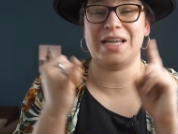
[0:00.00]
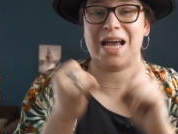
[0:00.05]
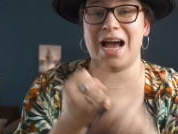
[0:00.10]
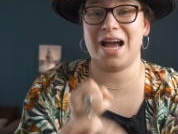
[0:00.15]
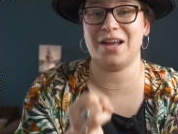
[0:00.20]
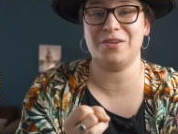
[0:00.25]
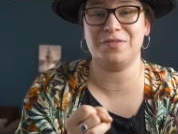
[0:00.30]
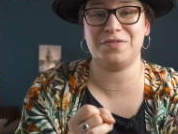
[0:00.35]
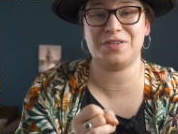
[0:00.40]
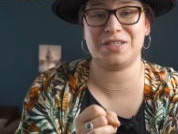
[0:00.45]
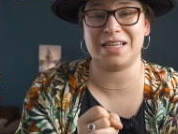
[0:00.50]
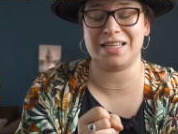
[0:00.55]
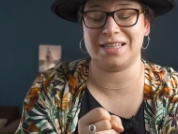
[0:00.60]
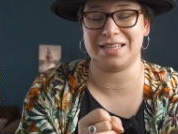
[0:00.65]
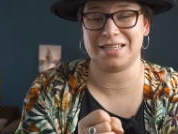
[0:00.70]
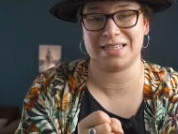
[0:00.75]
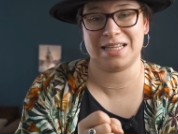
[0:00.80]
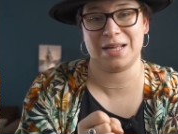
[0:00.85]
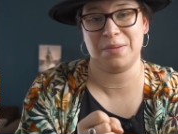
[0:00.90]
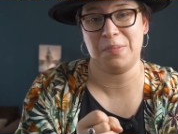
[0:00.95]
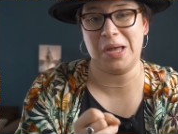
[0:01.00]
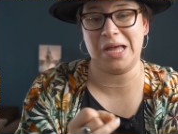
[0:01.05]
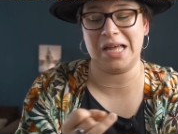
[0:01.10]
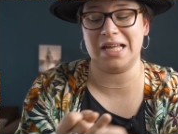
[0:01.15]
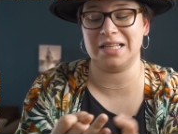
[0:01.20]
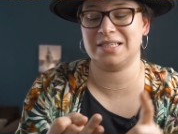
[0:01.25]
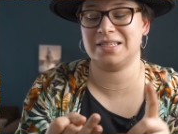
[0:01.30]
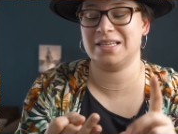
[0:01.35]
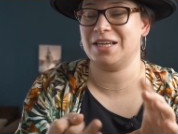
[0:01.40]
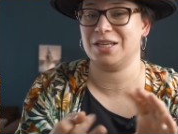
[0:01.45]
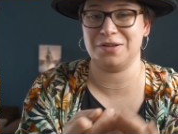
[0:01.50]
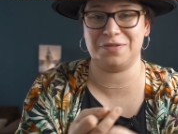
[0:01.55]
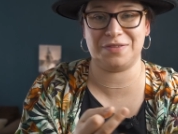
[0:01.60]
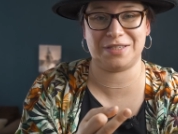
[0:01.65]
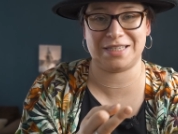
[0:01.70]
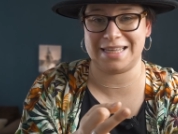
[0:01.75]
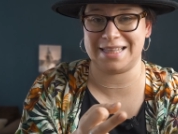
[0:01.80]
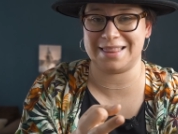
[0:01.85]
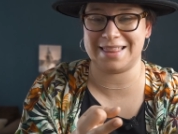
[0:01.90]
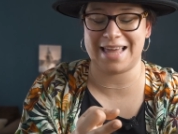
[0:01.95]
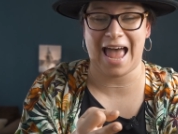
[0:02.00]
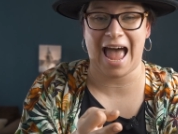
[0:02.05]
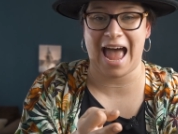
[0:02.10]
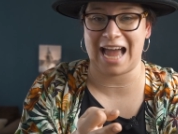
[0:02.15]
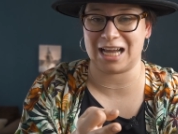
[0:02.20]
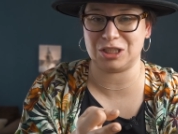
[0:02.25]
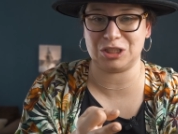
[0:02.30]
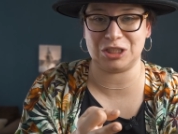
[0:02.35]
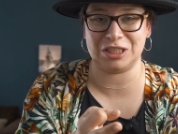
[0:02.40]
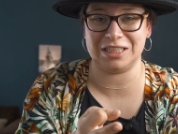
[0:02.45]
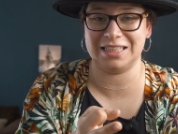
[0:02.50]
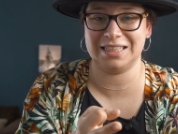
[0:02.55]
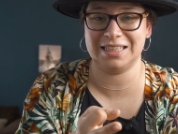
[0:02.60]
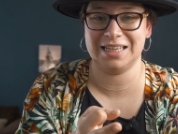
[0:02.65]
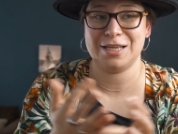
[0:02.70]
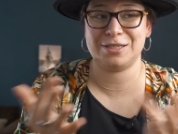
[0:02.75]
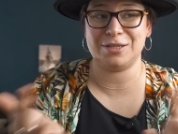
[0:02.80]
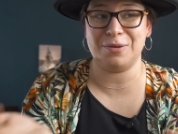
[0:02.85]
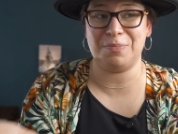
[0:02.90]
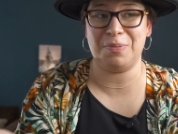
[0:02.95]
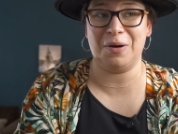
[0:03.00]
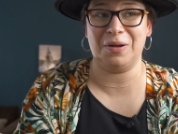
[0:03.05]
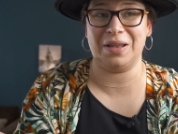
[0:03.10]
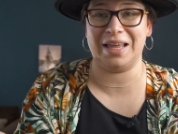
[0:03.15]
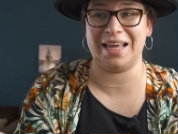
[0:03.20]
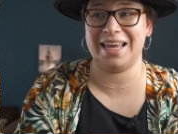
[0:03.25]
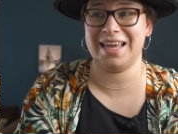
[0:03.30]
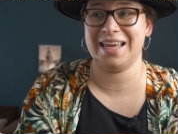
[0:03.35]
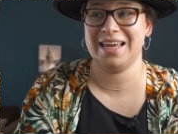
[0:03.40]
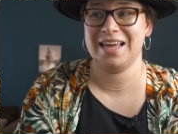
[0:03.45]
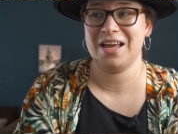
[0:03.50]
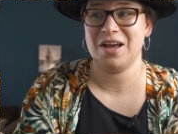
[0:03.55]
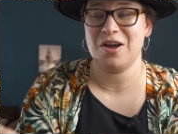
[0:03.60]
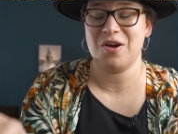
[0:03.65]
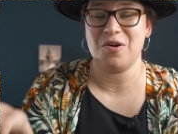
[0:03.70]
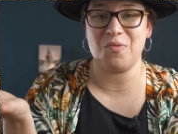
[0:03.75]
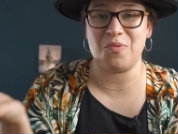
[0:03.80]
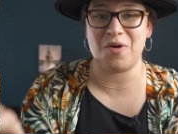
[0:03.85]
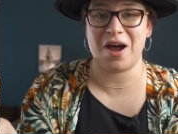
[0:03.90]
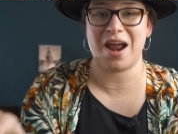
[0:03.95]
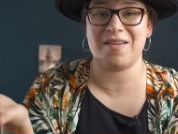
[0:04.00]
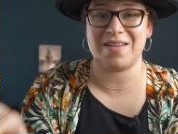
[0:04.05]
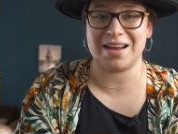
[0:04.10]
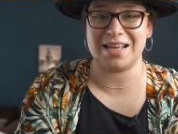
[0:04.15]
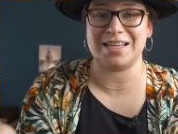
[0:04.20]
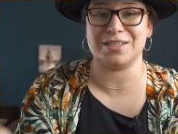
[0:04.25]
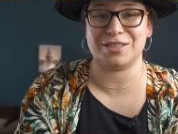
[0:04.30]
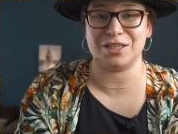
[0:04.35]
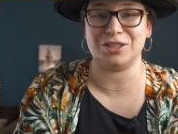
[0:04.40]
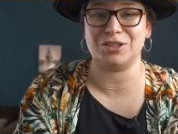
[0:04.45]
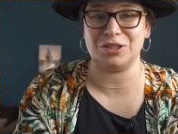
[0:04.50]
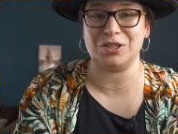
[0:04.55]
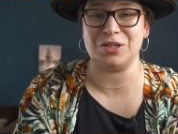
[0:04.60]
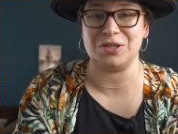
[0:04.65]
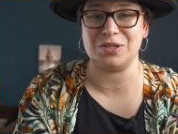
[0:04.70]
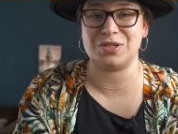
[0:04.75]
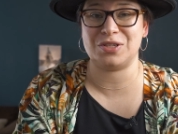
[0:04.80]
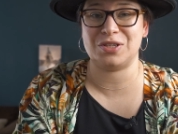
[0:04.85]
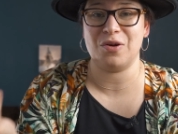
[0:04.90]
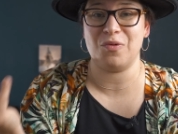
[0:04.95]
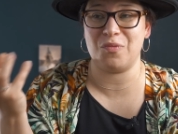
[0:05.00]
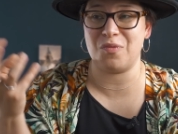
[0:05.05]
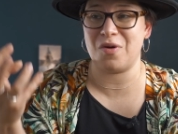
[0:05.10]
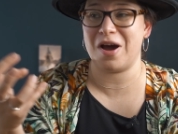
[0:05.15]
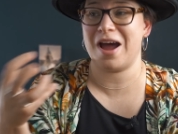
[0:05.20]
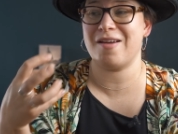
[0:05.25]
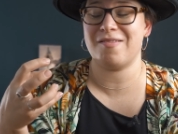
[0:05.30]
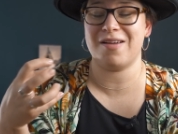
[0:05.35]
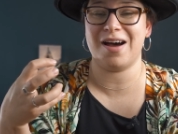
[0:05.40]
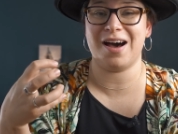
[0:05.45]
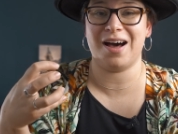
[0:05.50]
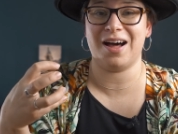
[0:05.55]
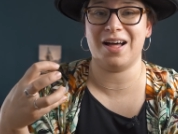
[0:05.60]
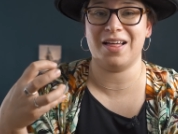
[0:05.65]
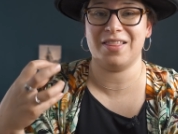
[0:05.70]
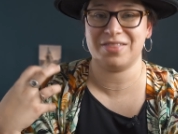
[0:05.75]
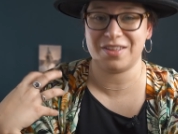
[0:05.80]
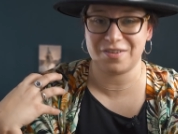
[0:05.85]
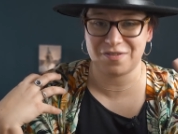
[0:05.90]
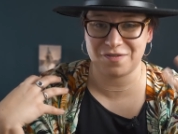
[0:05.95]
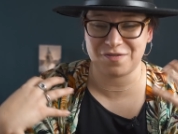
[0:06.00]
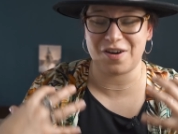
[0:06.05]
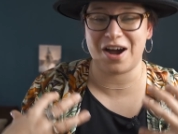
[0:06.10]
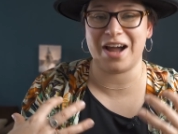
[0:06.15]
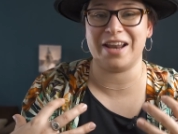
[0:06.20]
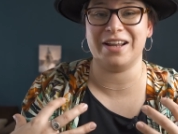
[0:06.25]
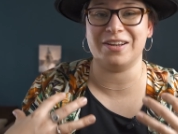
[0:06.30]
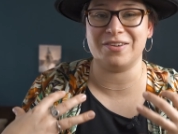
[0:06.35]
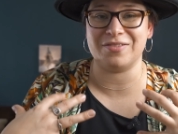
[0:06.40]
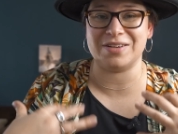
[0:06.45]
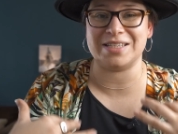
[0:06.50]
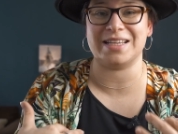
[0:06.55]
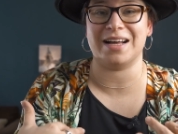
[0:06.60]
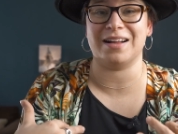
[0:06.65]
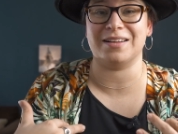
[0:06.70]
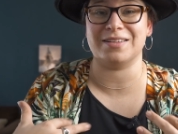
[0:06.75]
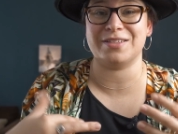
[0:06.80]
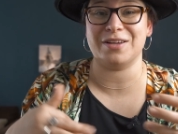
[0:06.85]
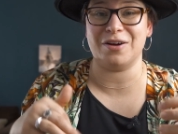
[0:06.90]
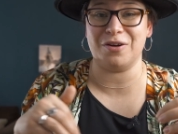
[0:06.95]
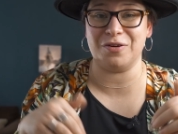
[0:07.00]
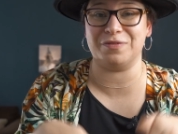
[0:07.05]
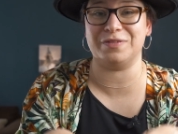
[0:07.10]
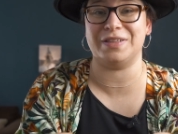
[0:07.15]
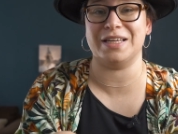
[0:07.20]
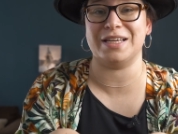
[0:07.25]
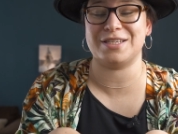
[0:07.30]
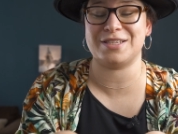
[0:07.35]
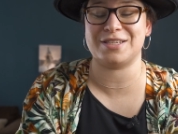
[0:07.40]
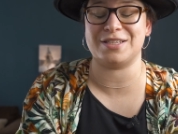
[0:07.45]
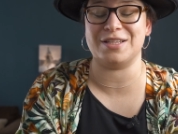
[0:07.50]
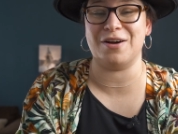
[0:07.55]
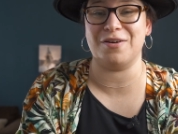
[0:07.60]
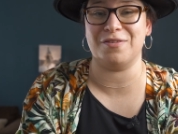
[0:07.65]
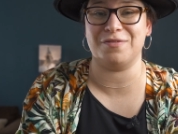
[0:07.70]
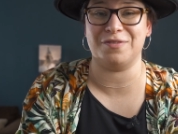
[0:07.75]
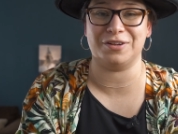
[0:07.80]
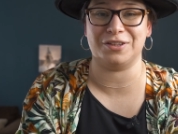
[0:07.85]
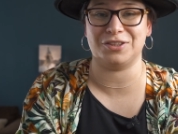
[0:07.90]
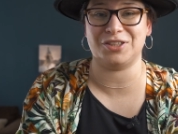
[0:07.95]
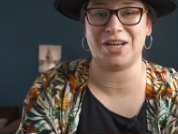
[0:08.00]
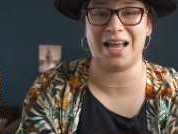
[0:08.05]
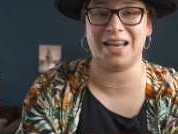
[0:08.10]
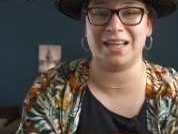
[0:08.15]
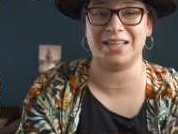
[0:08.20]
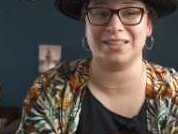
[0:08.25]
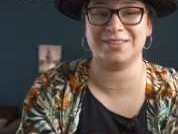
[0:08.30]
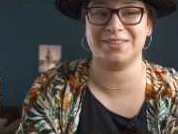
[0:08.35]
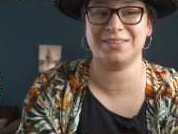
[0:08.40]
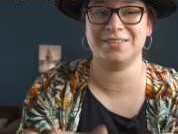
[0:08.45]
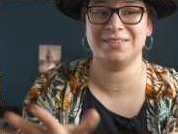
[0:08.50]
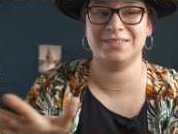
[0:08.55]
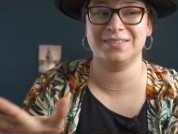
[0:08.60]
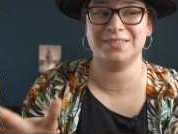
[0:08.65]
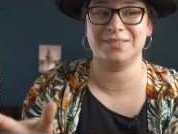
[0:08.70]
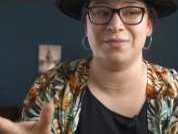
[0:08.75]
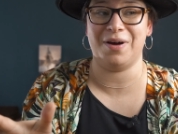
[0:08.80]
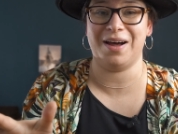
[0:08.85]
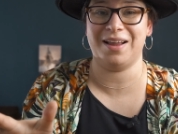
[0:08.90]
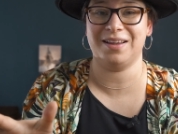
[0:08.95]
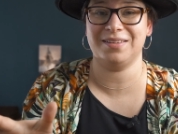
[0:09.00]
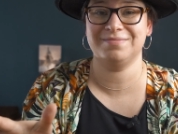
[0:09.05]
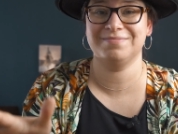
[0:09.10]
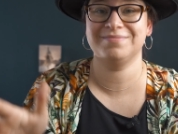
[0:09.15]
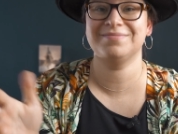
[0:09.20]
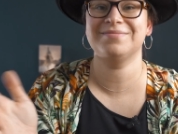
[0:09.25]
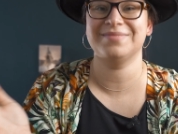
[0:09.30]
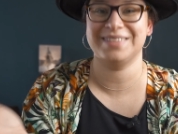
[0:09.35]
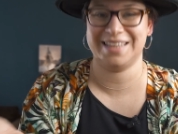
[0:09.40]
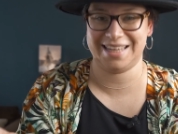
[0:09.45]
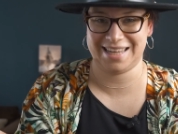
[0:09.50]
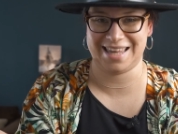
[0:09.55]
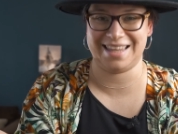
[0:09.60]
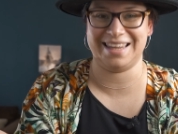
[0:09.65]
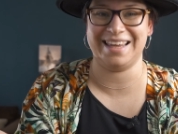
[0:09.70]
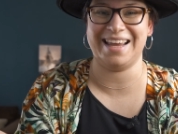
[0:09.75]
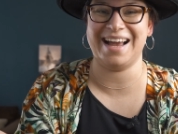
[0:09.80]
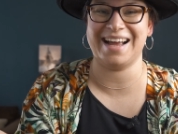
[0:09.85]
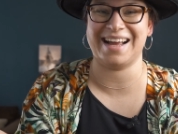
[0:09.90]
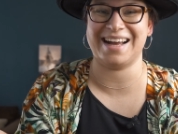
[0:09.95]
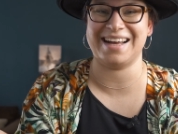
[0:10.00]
now you've seen the snippets, you've seen the action. So Polly, where is the juice? Where are the final results of this snow for the challenge? Well, here they are,